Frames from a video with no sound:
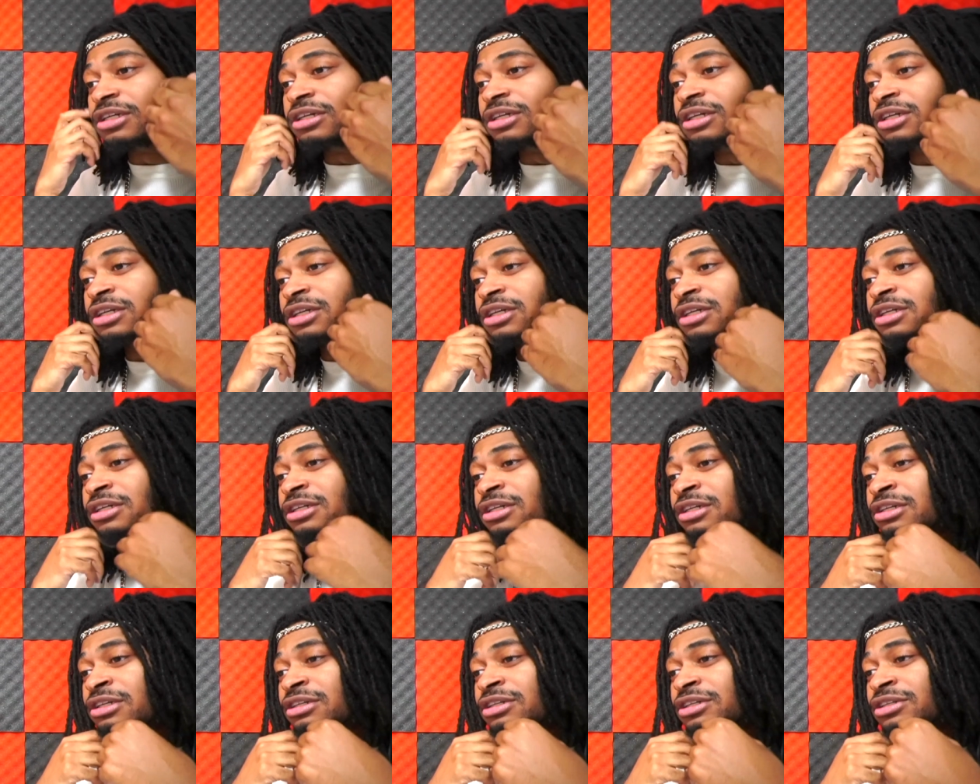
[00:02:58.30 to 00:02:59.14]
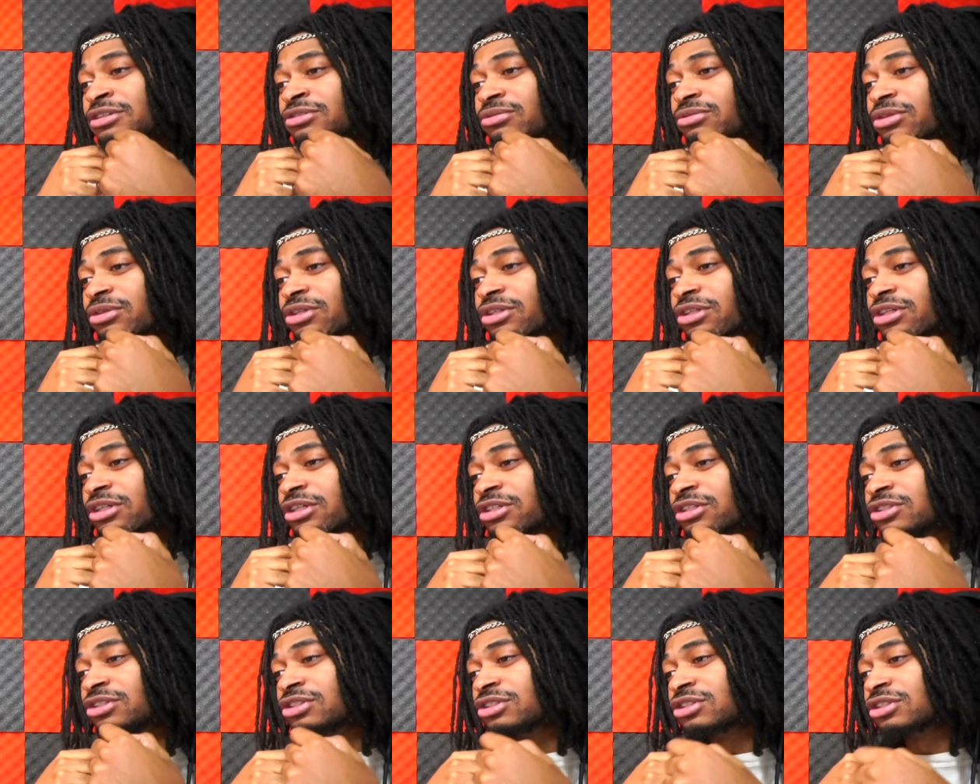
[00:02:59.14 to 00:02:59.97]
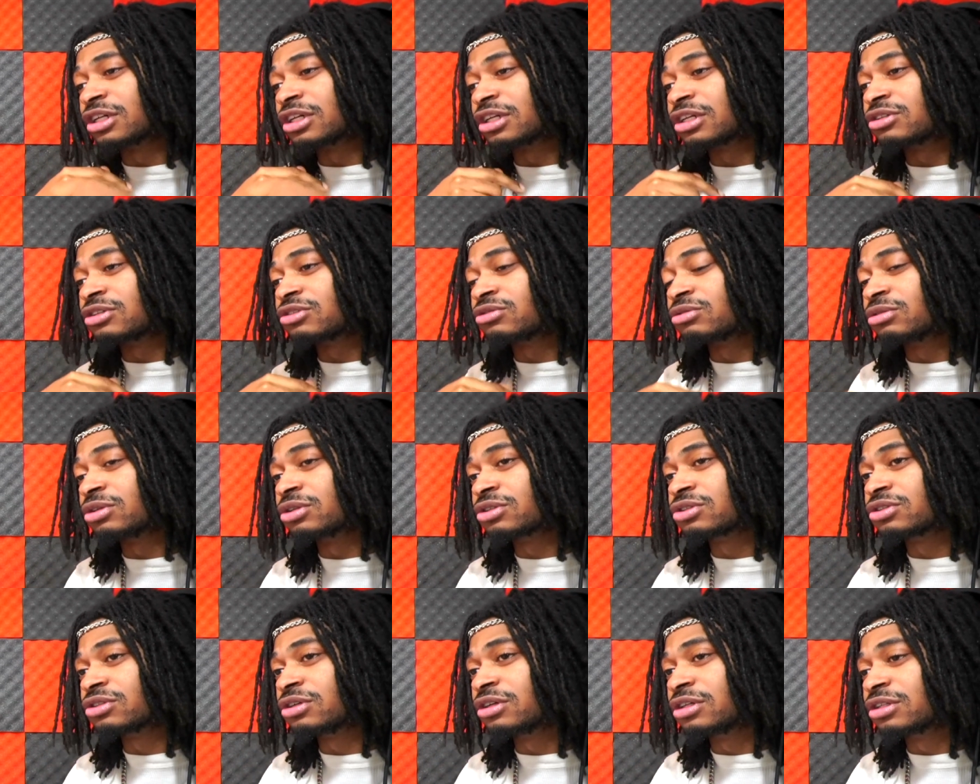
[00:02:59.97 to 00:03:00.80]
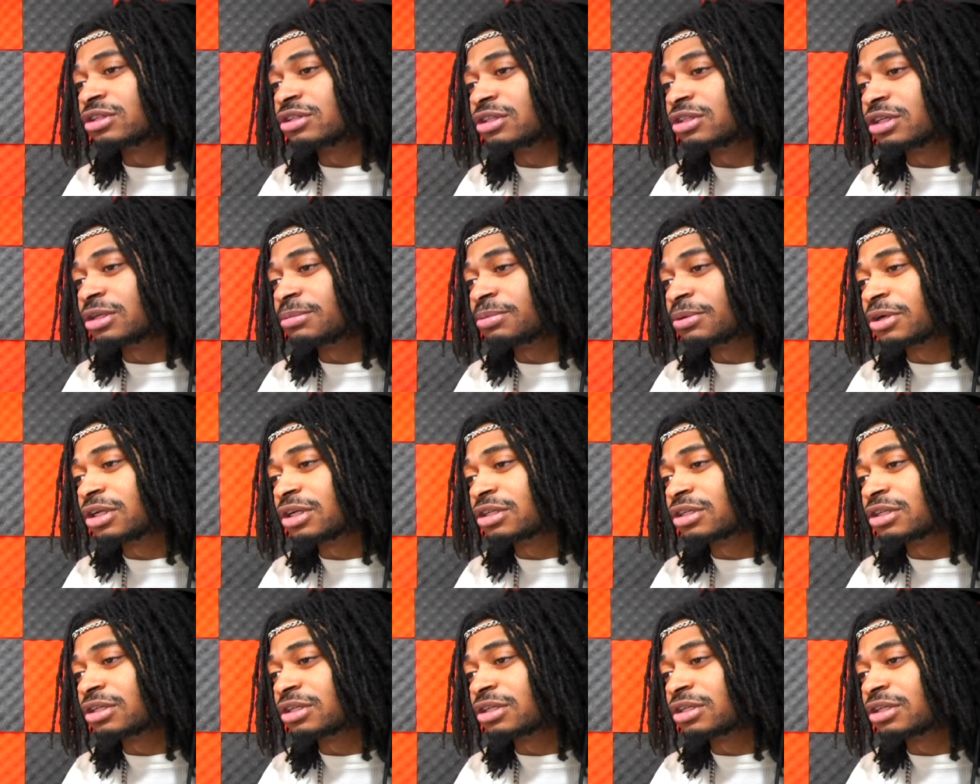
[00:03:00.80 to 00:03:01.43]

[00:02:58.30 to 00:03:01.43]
it, it, it really is just like a twerk song that they probably